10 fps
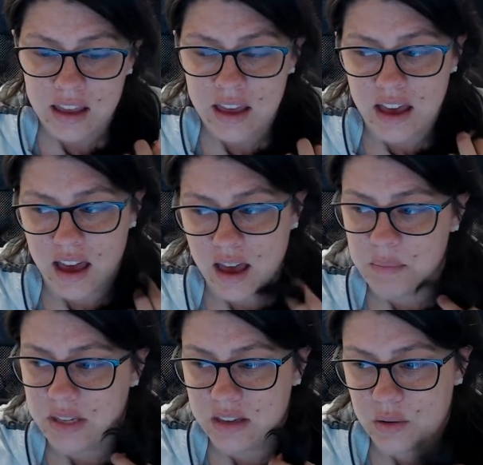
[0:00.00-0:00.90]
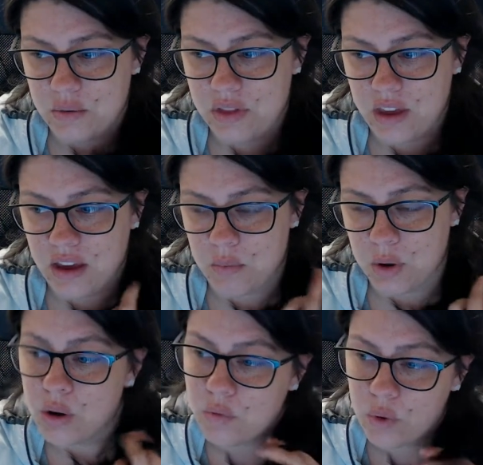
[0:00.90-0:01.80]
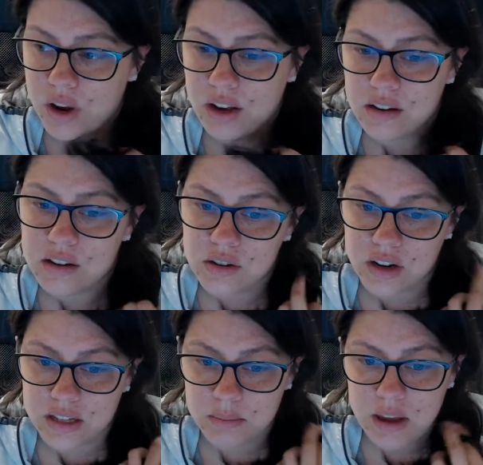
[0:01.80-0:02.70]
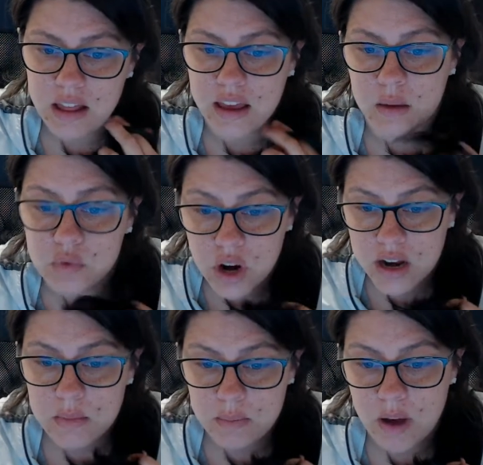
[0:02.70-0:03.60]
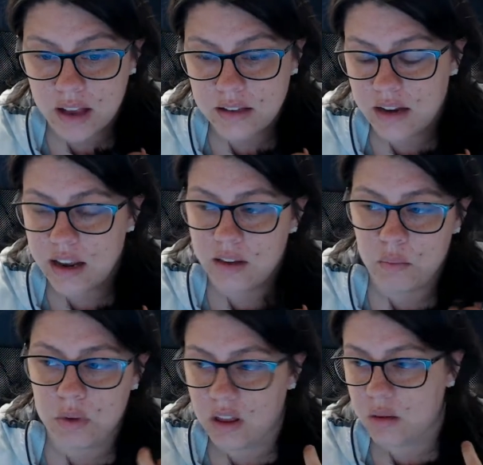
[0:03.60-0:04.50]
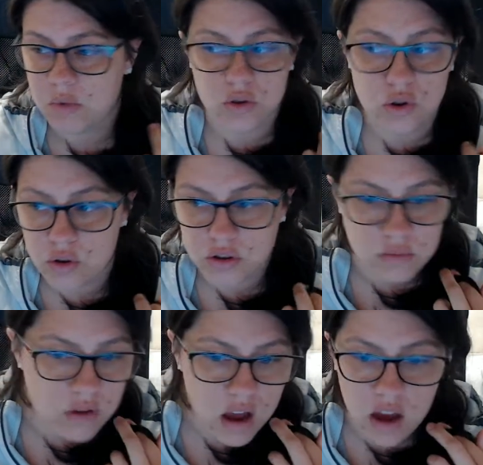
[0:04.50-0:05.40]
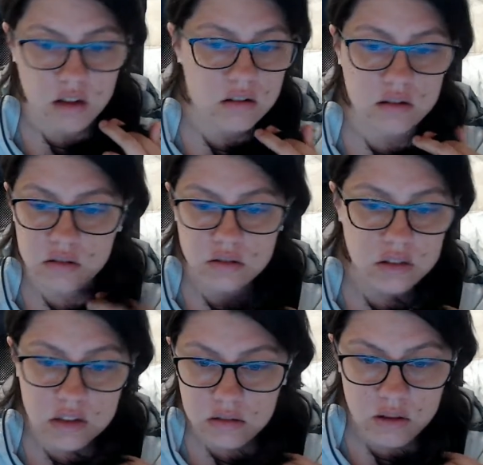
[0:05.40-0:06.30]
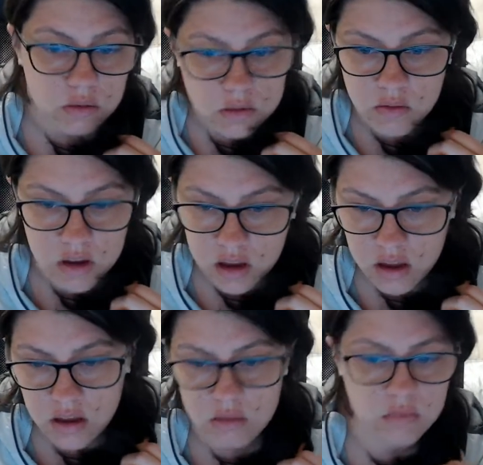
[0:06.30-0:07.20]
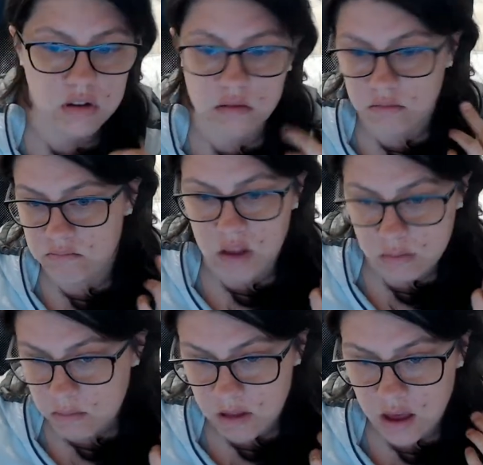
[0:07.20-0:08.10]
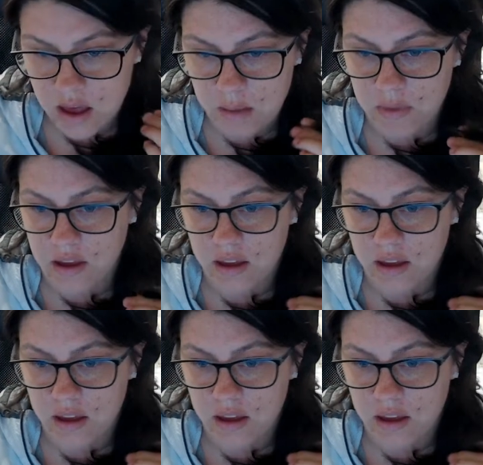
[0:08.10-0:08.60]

Because I don't think I'm going to avoid a transplant. Like, I'm trying to be positive and be like, I'm going to turn this around and just eat low sodium and blah, blah, blah, but